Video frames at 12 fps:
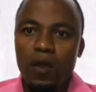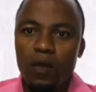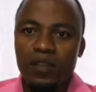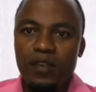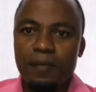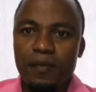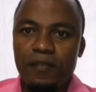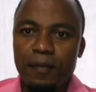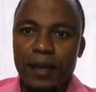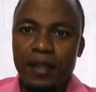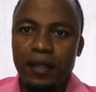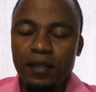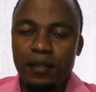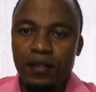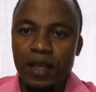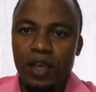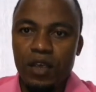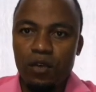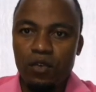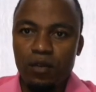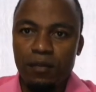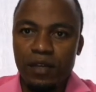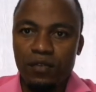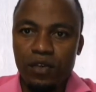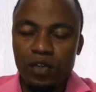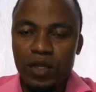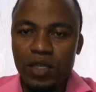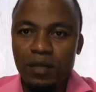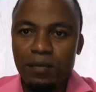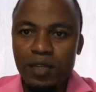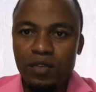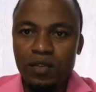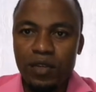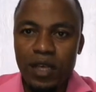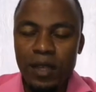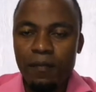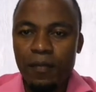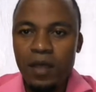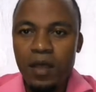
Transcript: What's up, everybody? Thank you so much for joining me today.